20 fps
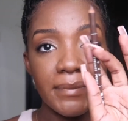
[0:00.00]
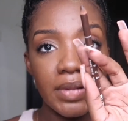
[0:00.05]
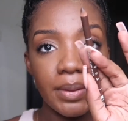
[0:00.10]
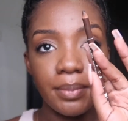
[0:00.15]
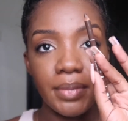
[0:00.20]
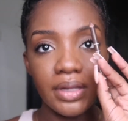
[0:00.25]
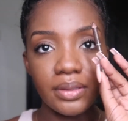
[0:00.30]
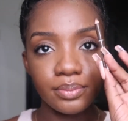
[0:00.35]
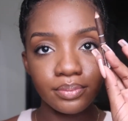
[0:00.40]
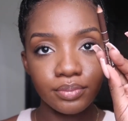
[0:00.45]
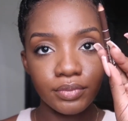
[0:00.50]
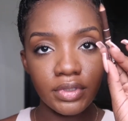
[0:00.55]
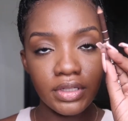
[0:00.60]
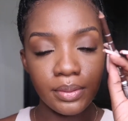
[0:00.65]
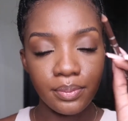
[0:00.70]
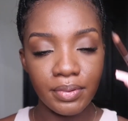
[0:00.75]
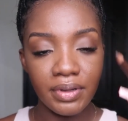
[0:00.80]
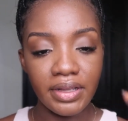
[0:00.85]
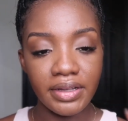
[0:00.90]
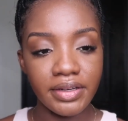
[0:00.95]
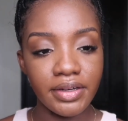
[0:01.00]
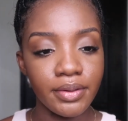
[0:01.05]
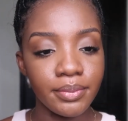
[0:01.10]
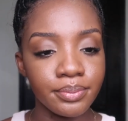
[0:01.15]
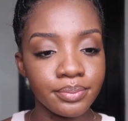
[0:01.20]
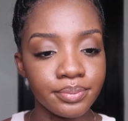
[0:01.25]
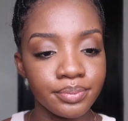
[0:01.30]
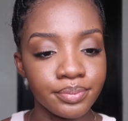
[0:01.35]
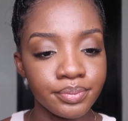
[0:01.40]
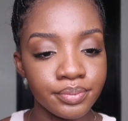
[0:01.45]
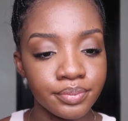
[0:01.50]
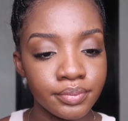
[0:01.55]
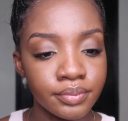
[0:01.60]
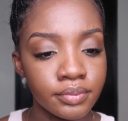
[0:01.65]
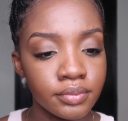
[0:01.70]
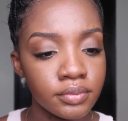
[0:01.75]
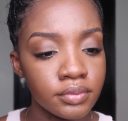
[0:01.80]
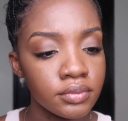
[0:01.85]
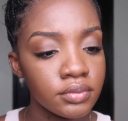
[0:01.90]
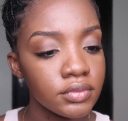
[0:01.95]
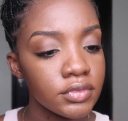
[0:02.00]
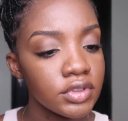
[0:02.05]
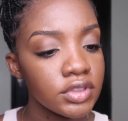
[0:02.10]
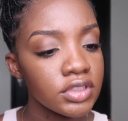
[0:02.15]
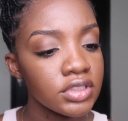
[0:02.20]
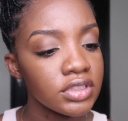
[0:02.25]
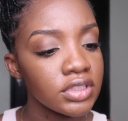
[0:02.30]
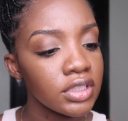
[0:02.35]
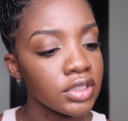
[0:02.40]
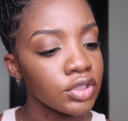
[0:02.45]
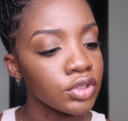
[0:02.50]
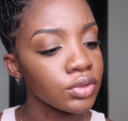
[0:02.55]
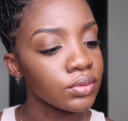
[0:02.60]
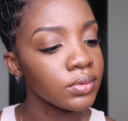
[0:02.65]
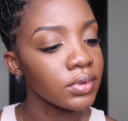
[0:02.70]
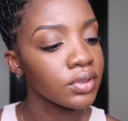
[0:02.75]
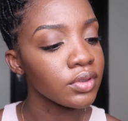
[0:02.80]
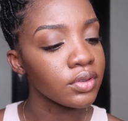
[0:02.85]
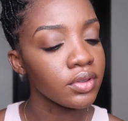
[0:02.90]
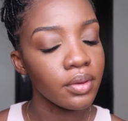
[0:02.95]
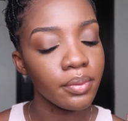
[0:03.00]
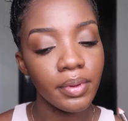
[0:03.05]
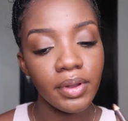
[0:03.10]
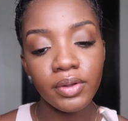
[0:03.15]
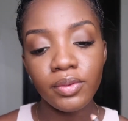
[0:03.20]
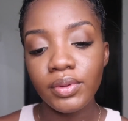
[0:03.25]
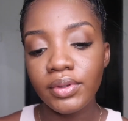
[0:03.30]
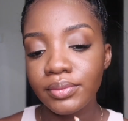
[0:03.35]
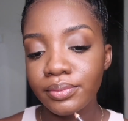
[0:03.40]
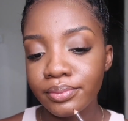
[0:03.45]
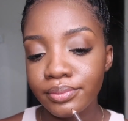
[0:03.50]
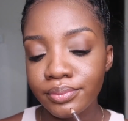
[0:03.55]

But lip liner, this is the good one, not the bad one.